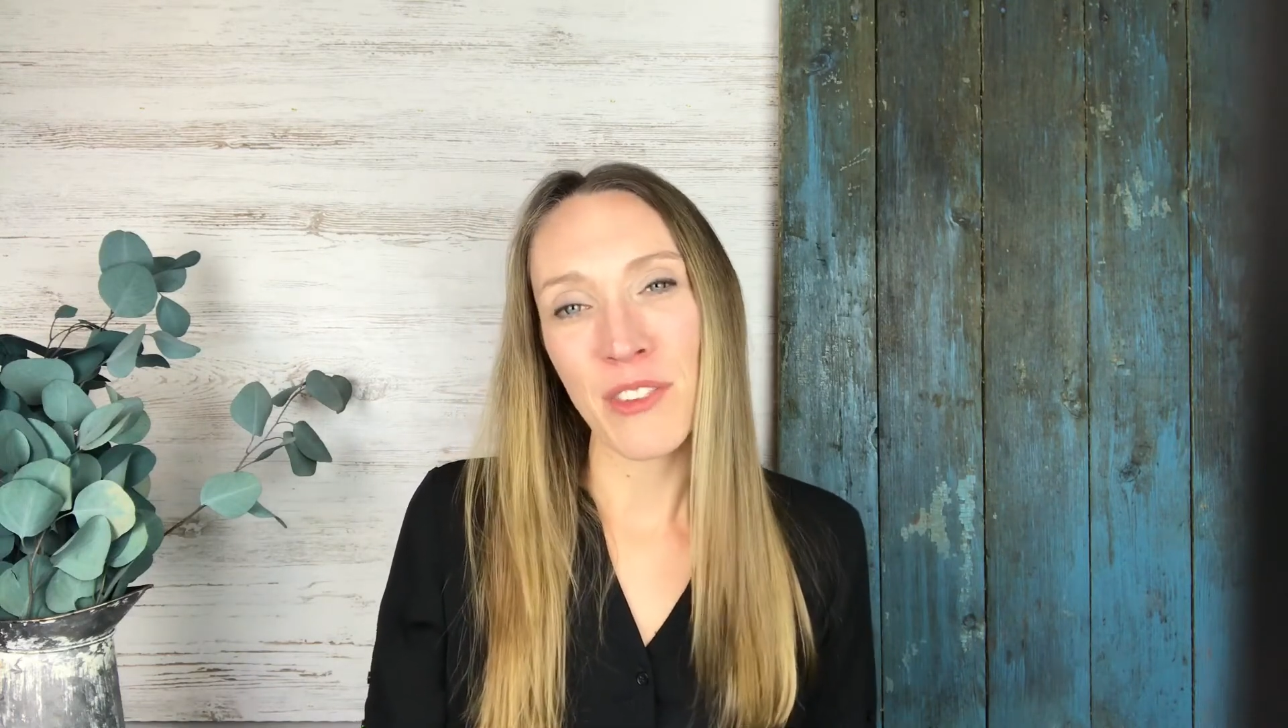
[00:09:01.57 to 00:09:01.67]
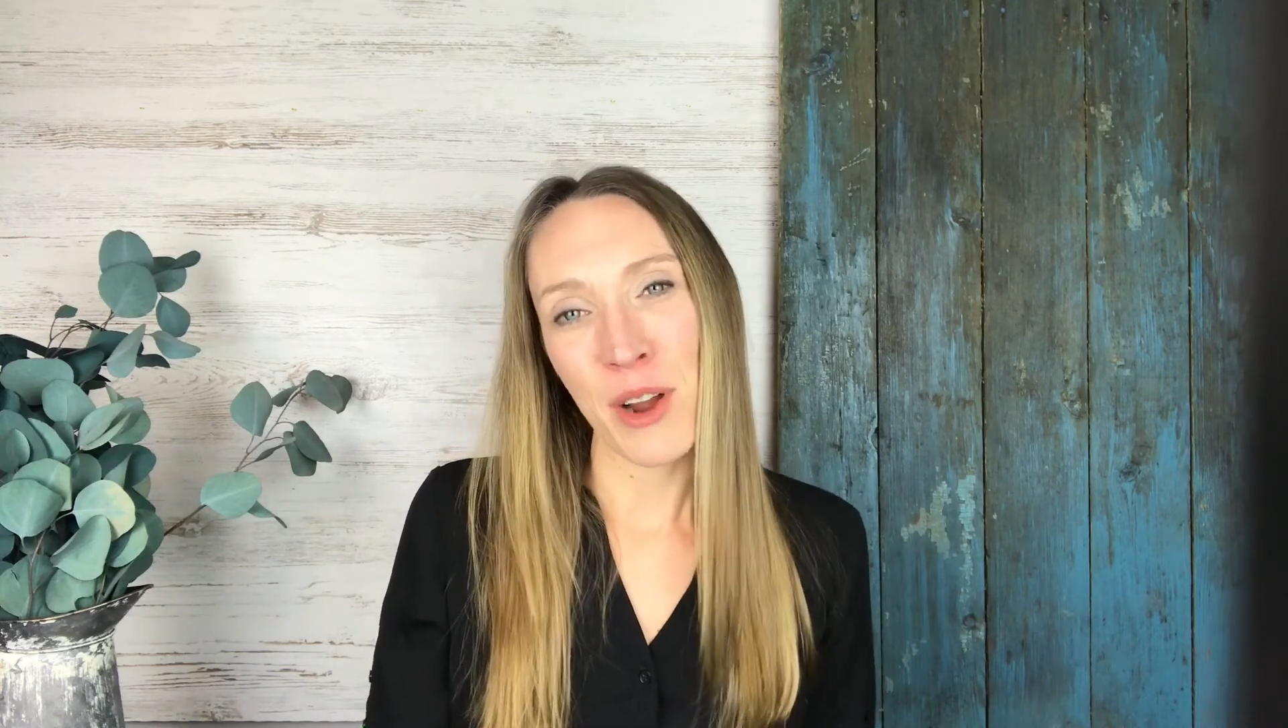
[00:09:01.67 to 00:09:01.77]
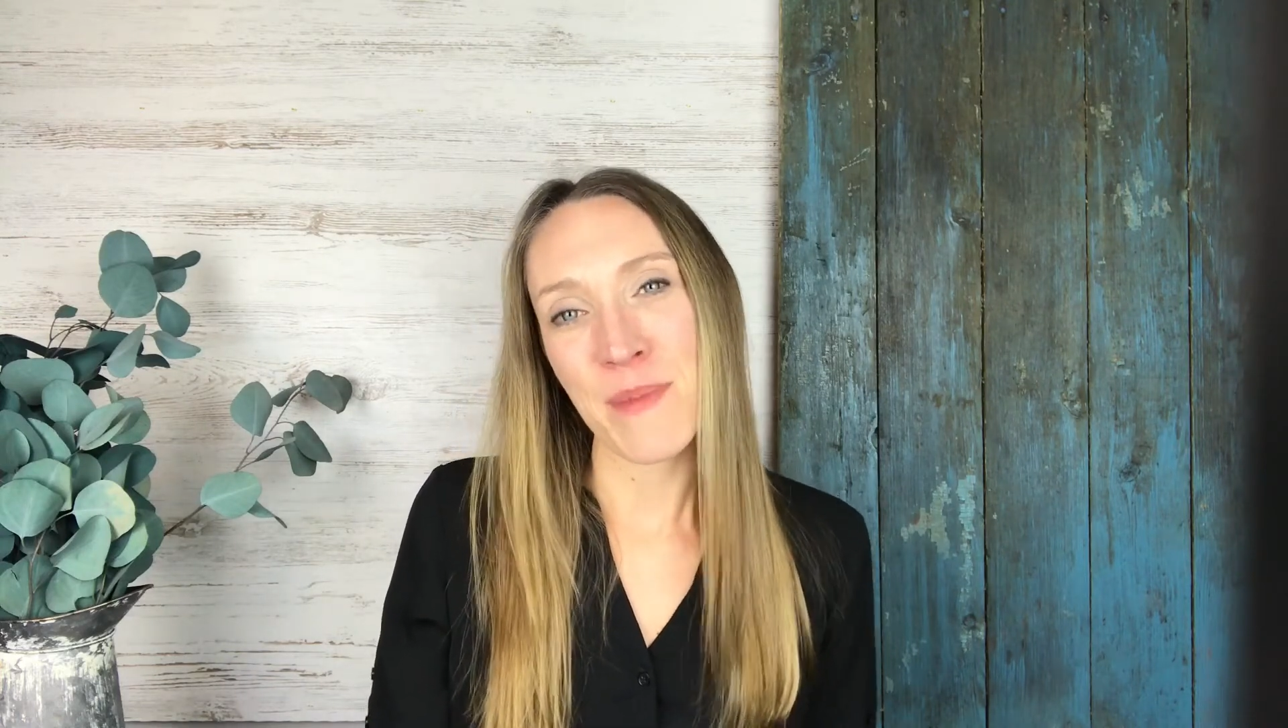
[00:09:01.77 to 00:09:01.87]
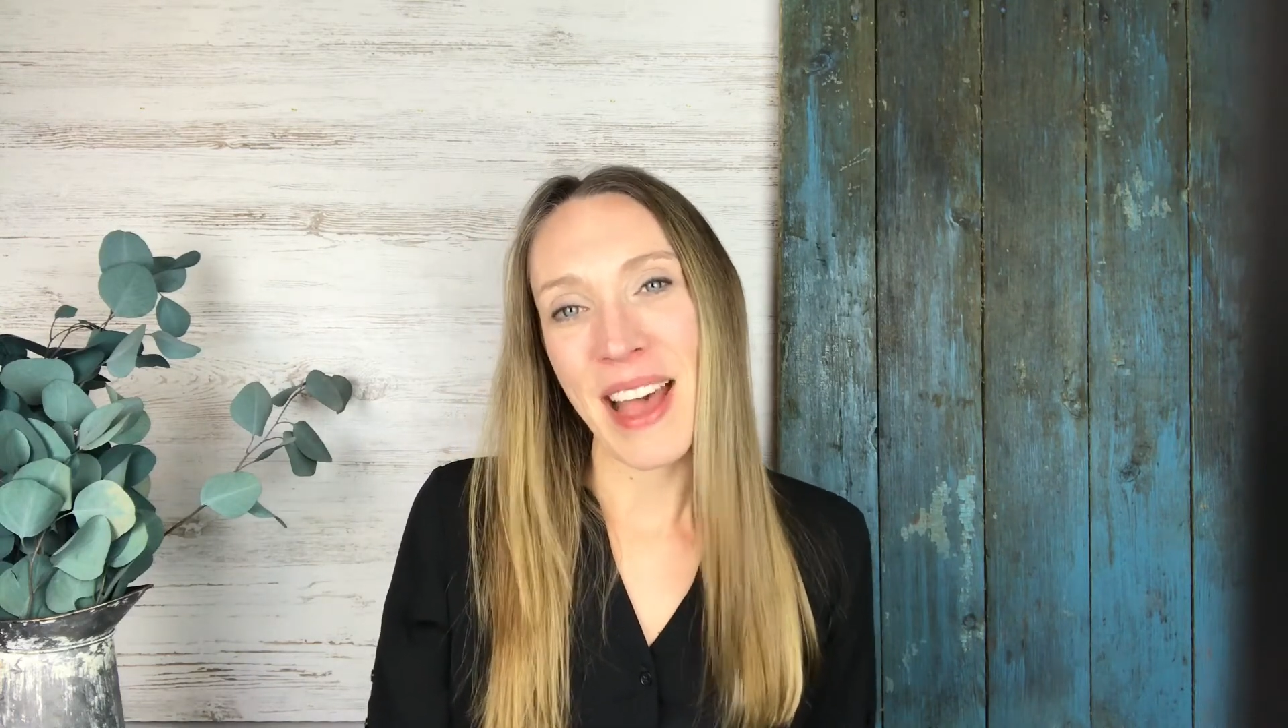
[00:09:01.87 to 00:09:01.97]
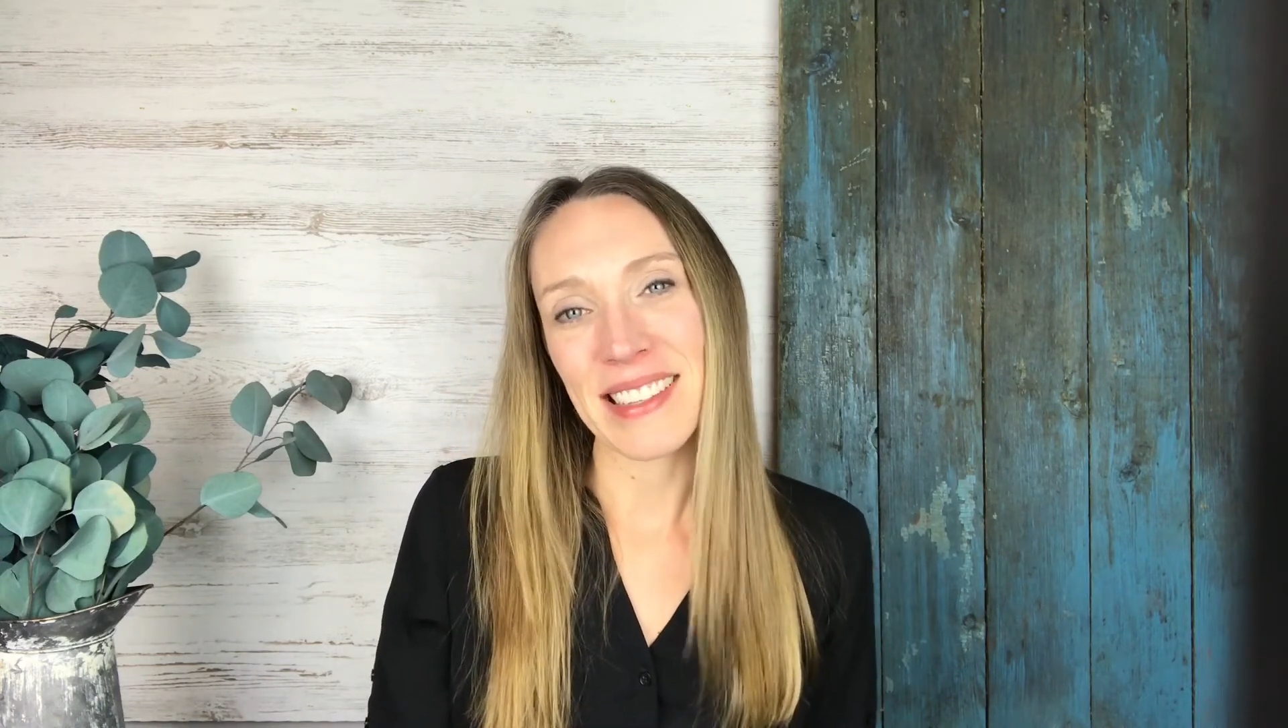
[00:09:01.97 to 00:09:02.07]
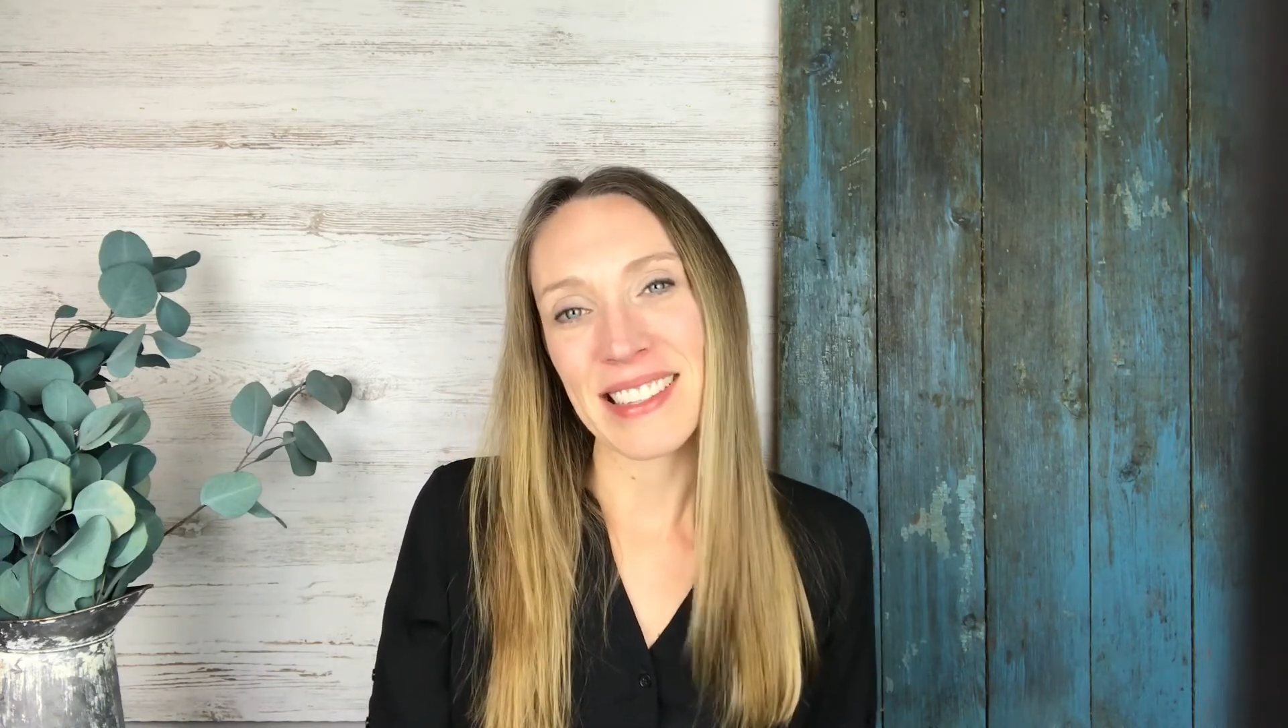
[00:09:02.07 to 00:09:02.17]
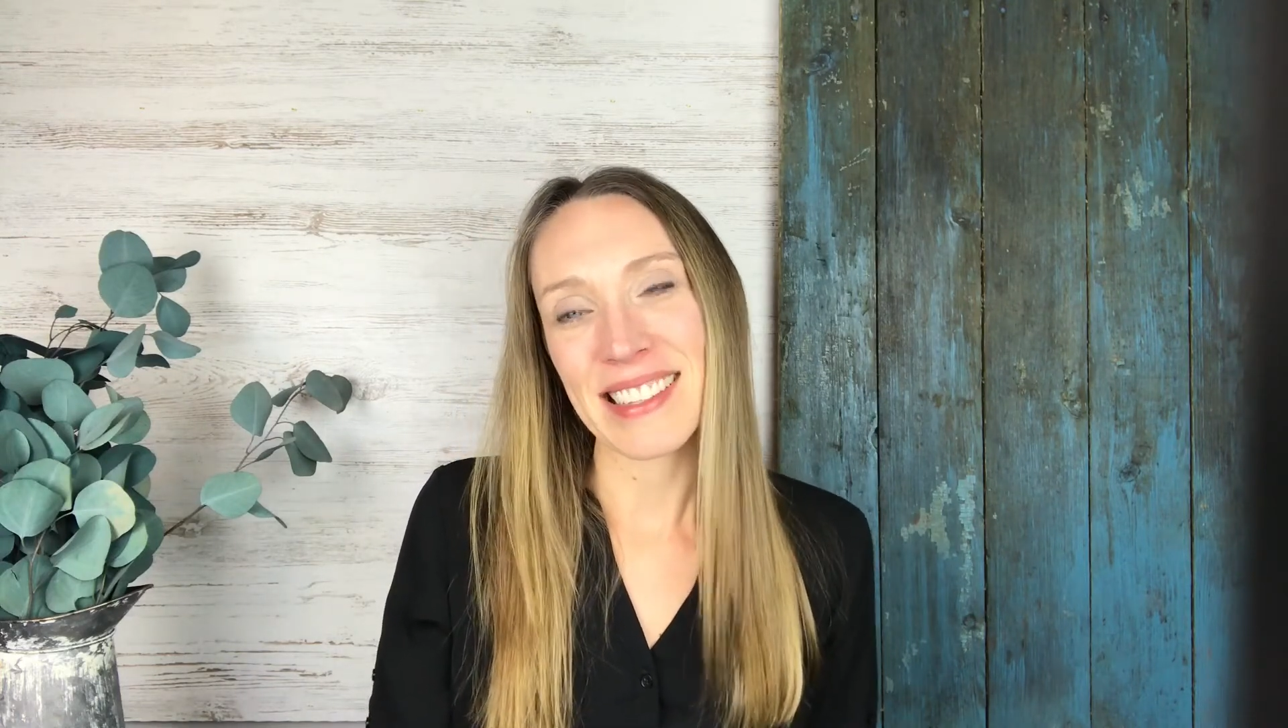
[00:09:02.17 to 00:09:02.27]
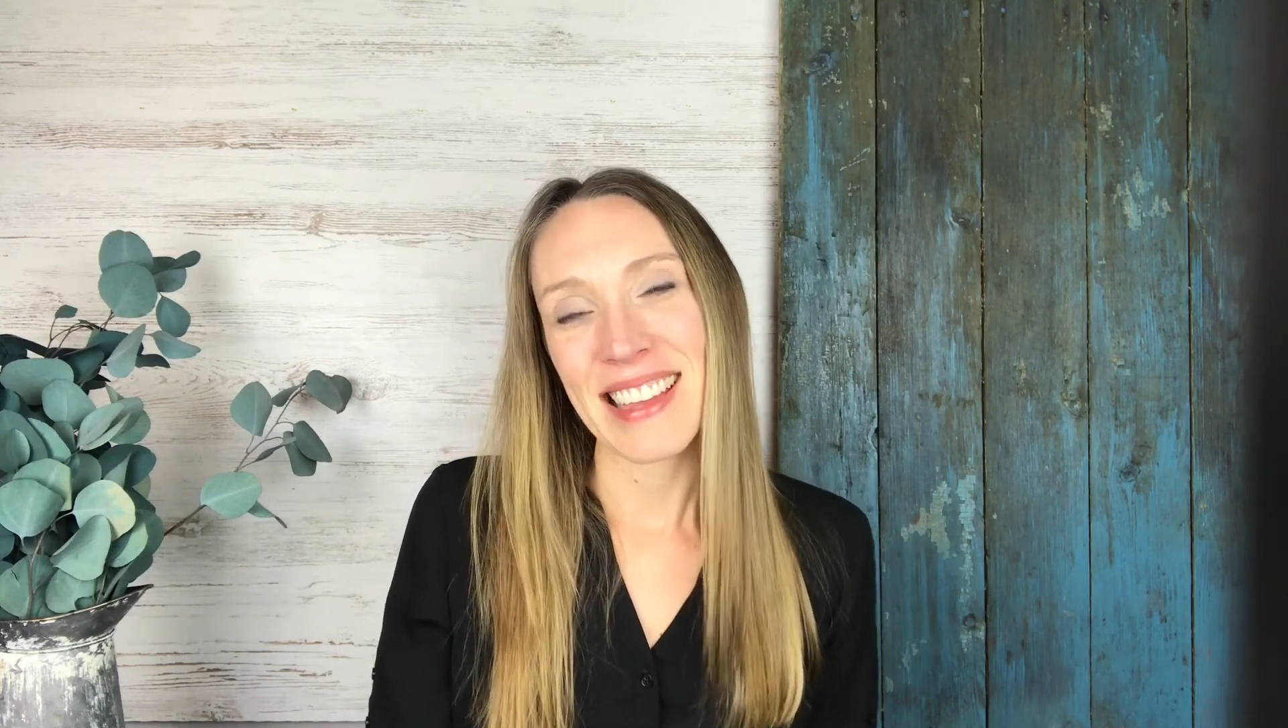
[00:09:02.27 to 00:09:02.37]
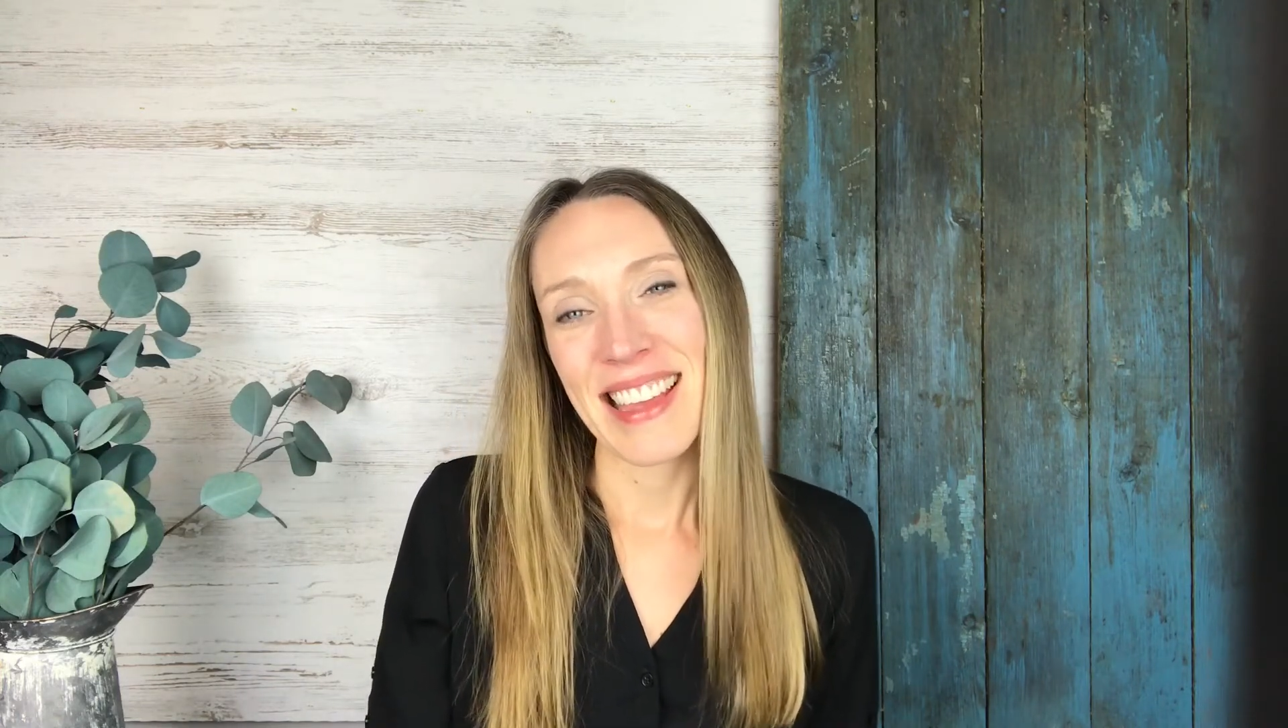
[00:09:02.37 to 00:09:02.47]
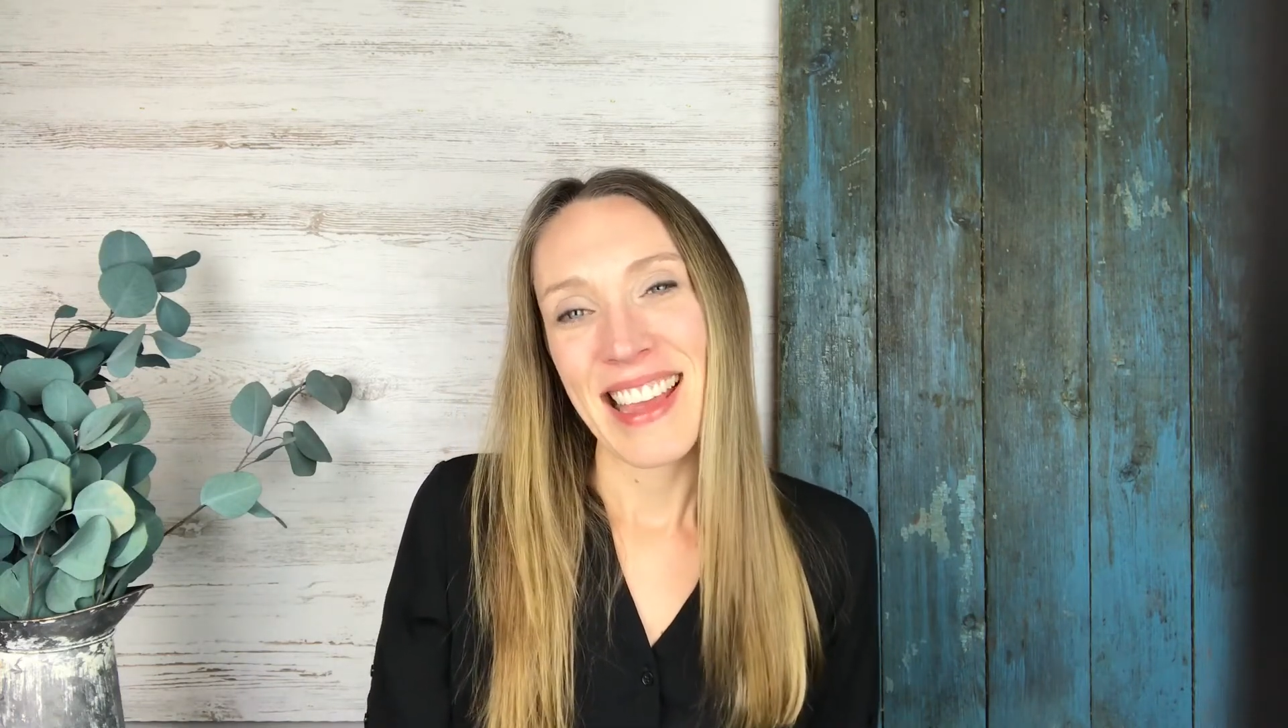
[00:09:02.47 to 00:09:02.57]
of our mess.